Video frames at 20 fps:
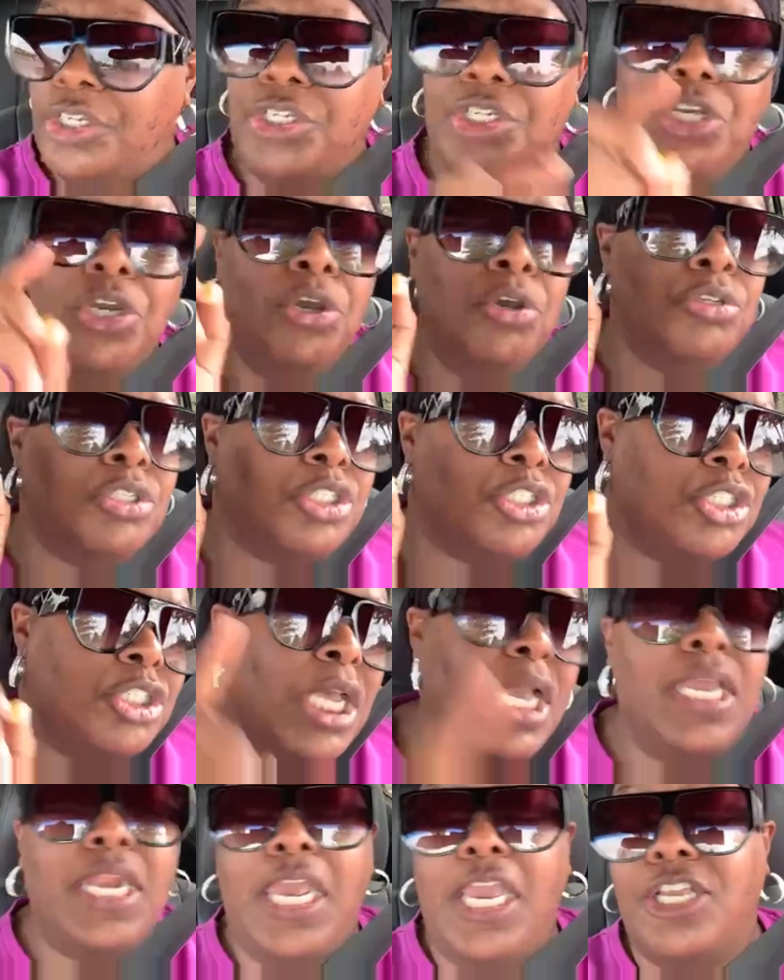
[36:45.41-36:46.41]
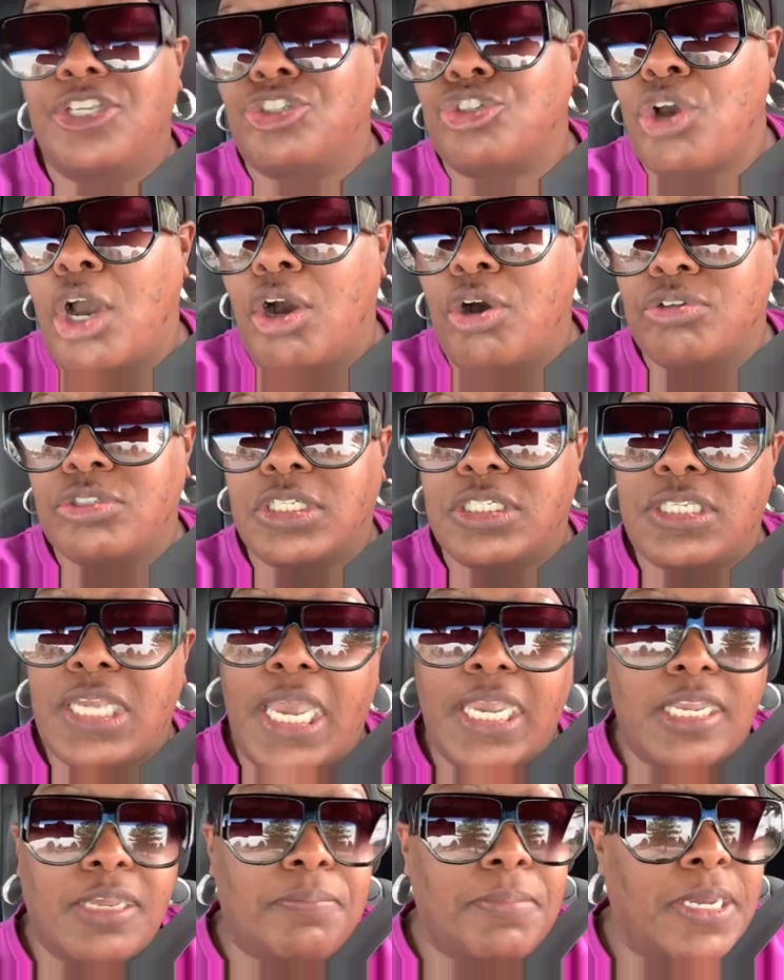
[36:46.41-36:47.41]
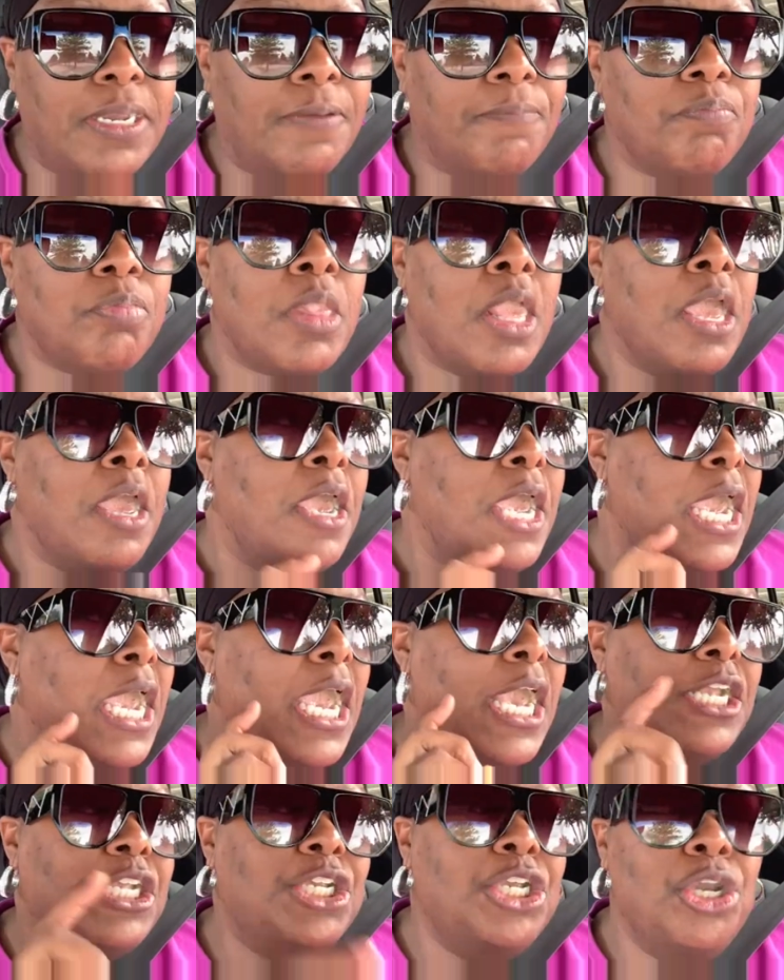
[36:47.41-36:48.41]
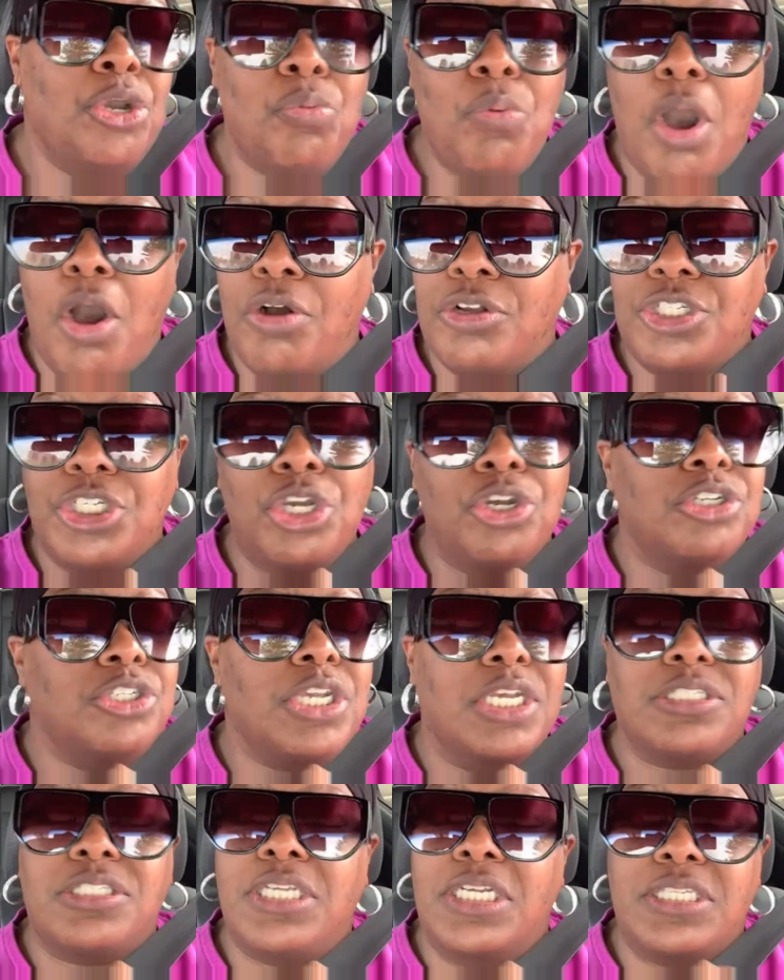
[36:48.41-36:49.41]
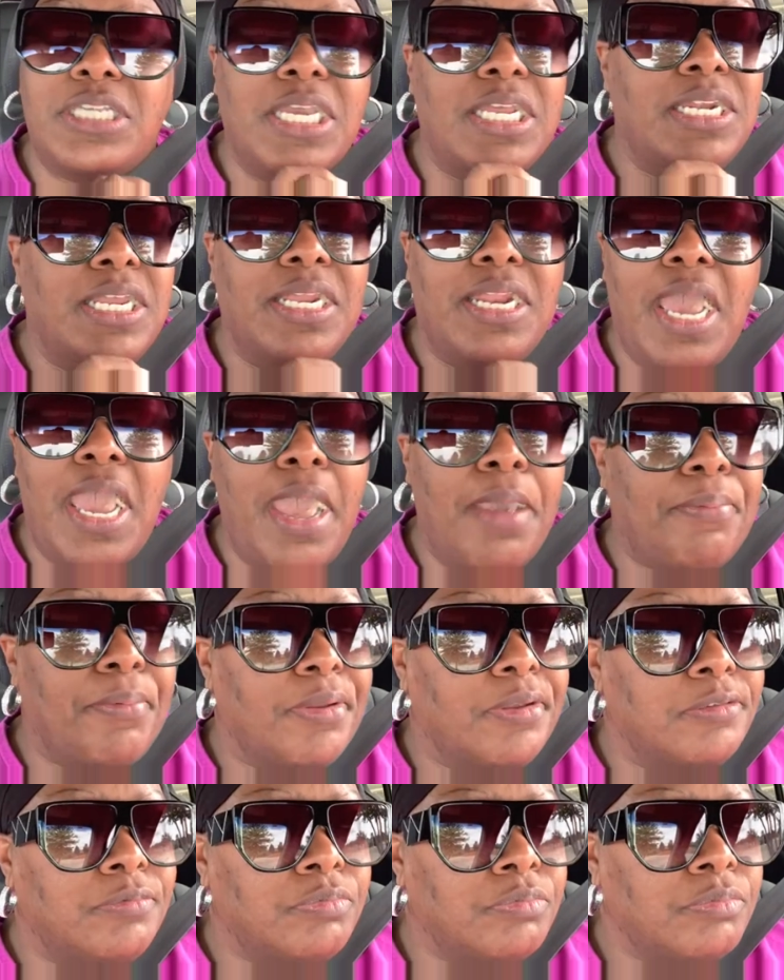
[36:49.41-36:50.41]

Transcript: You see these trolls attacking me. And you won't, you just sit there and let it happen.